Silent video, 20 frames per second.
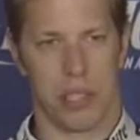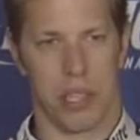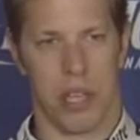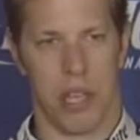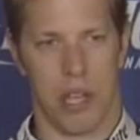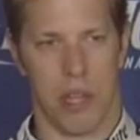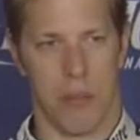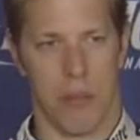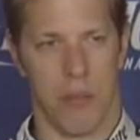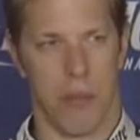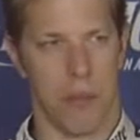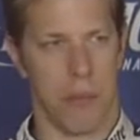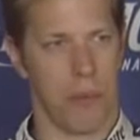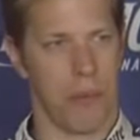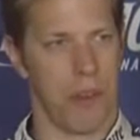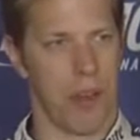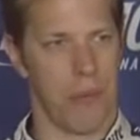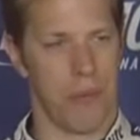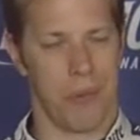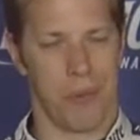we've
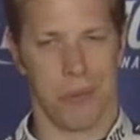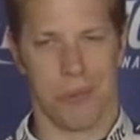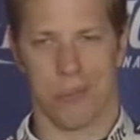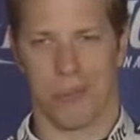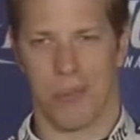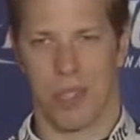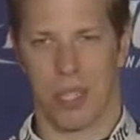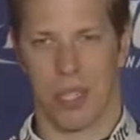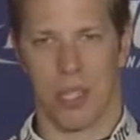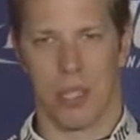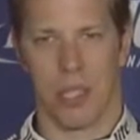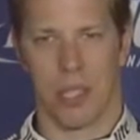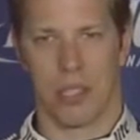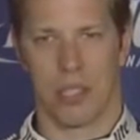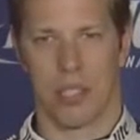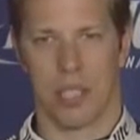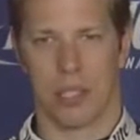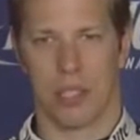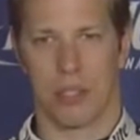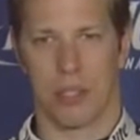moved up from
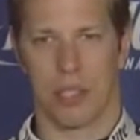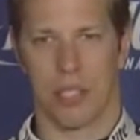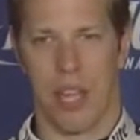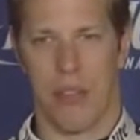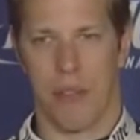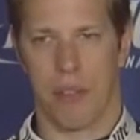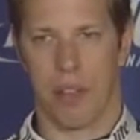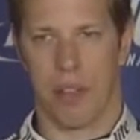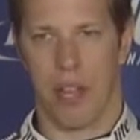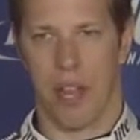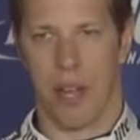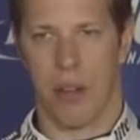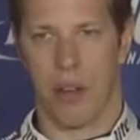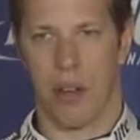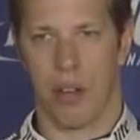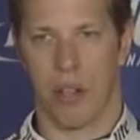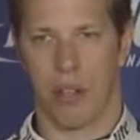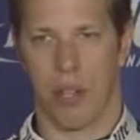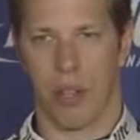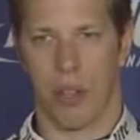sixth or seventh now
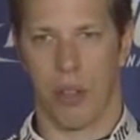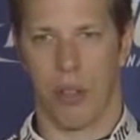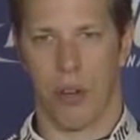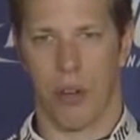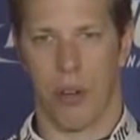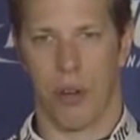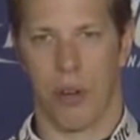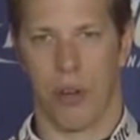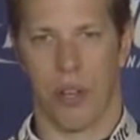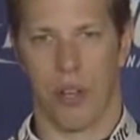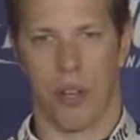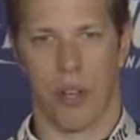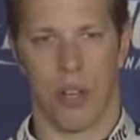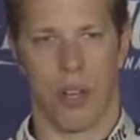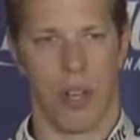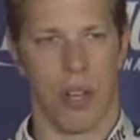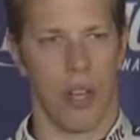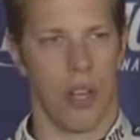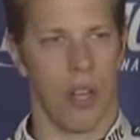to, to third, and